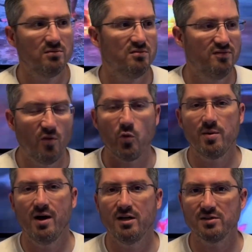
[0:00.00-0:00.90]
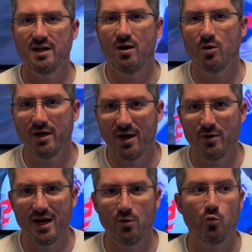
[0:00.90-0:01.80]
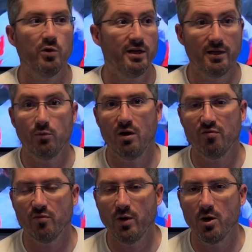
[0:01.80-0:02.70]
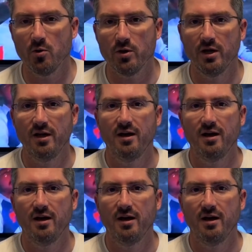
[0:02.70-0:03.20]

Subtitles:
40 miles an hour down a really rough road